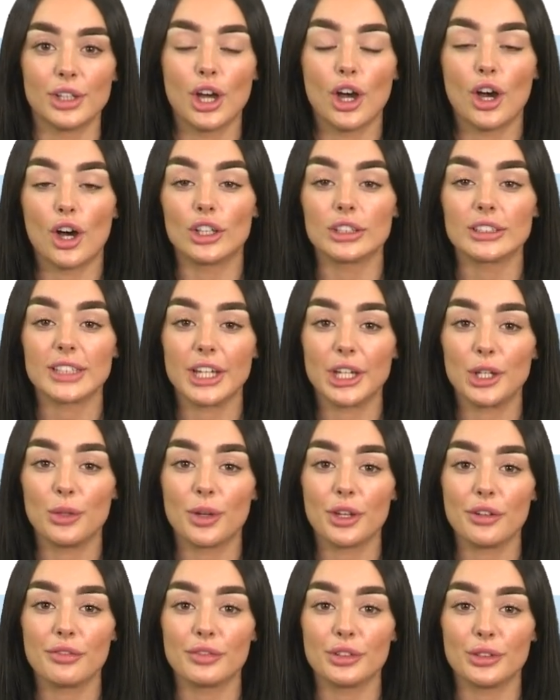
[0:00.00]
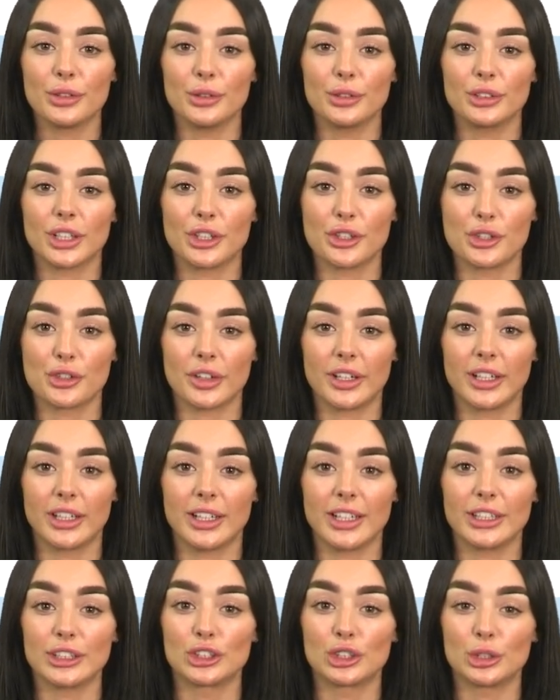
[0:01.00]
Hot takeaway food and drink
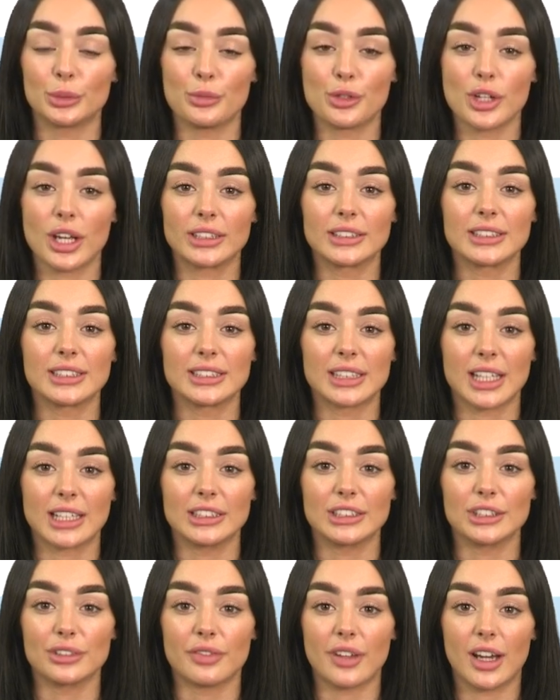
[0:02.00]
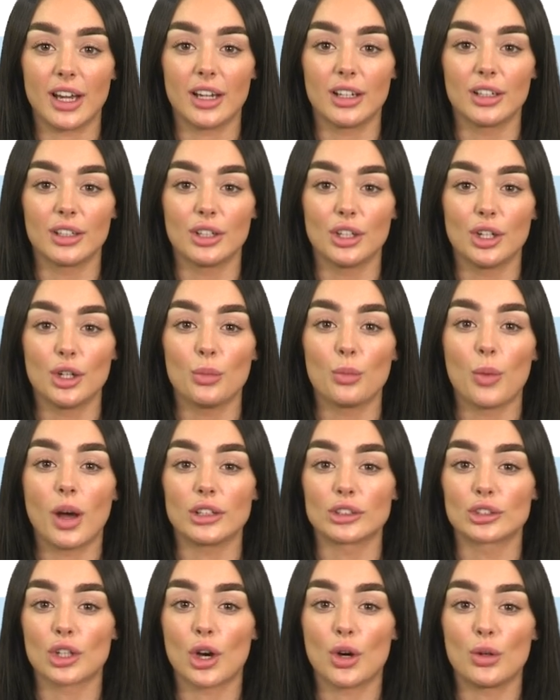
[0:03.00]
is subject to standard VAT,
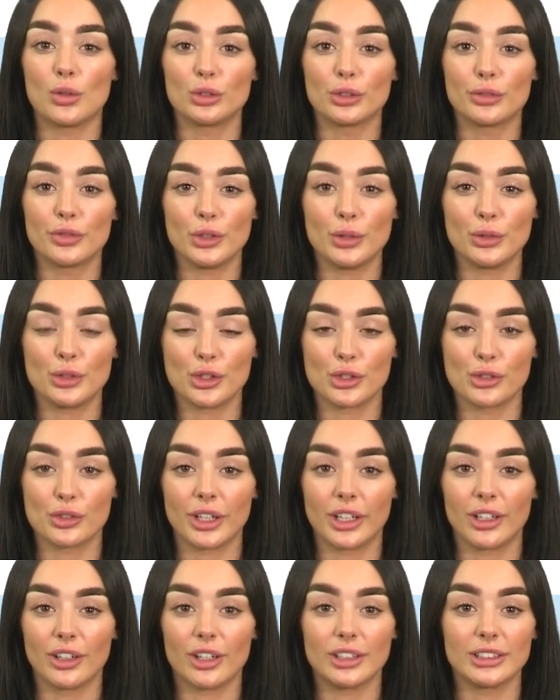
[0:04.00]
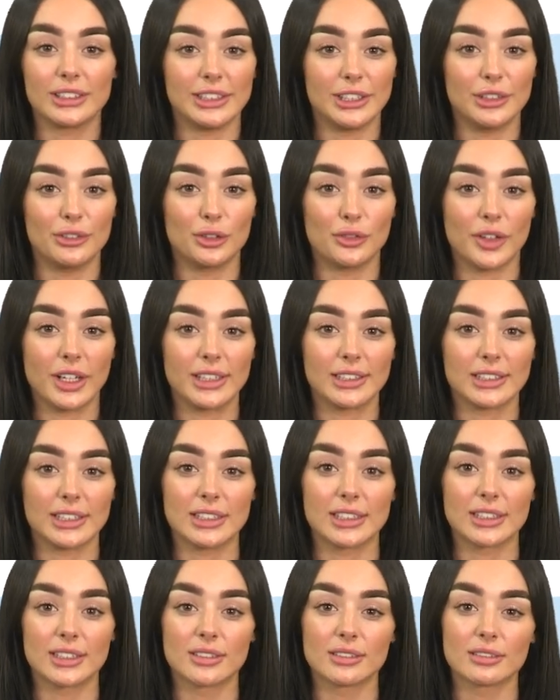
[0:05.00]
whilst cold food and drink are zero
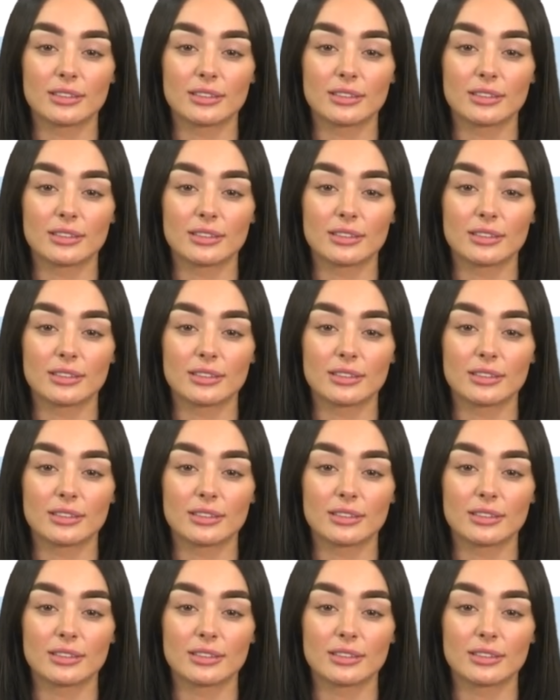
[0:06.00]
rated.